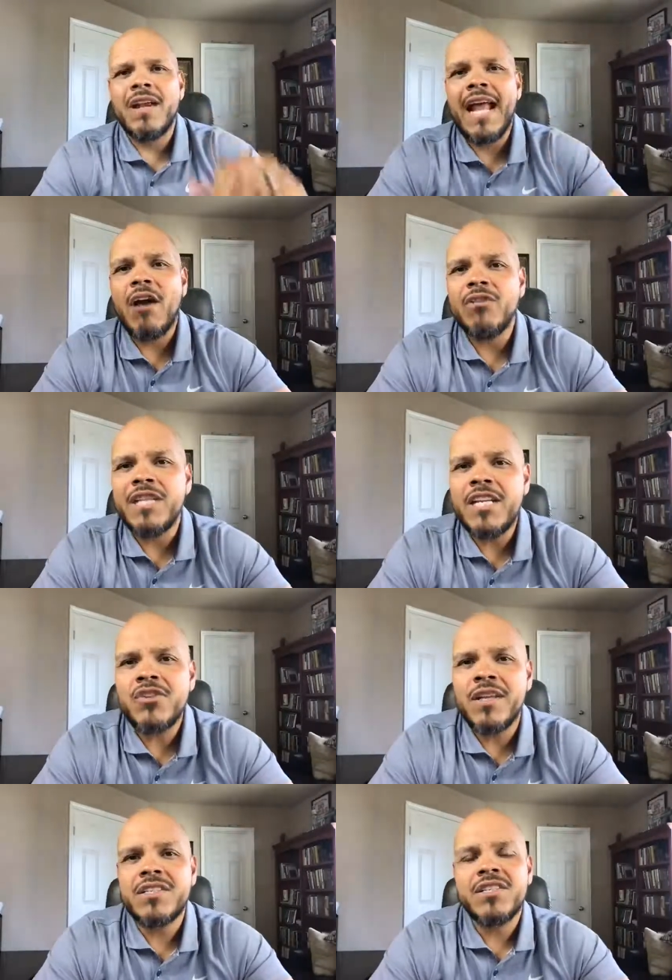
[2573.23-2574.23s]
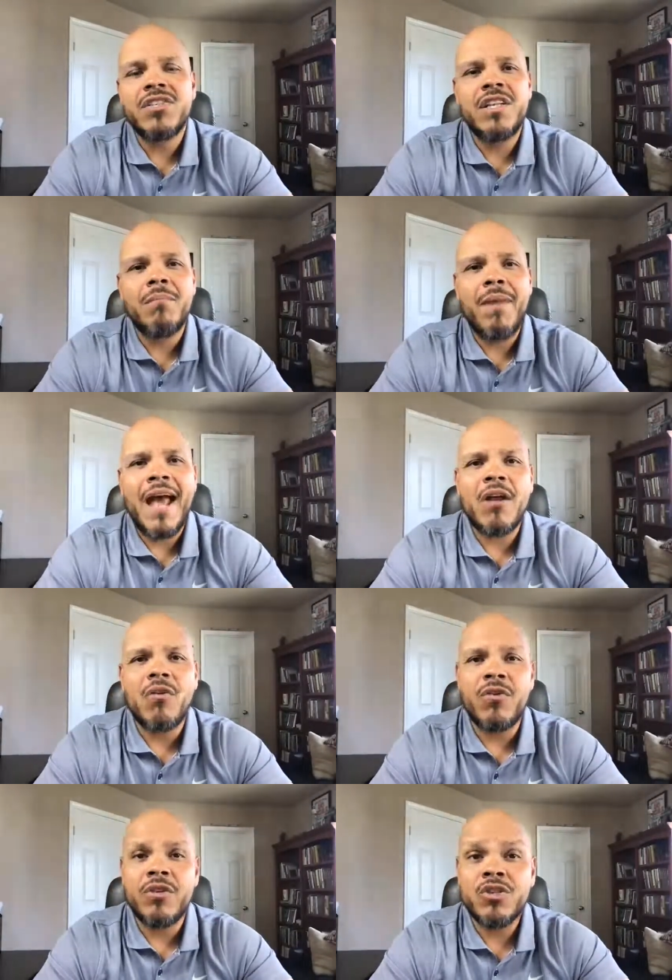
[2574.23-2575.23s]
now detransitioning back
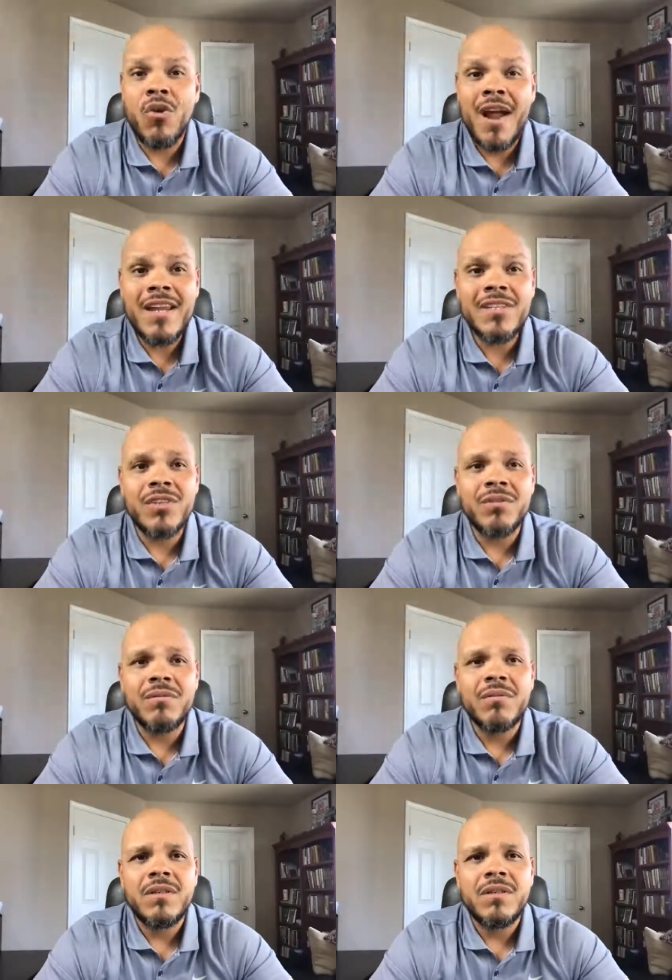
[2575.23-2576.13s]
or they're trying to.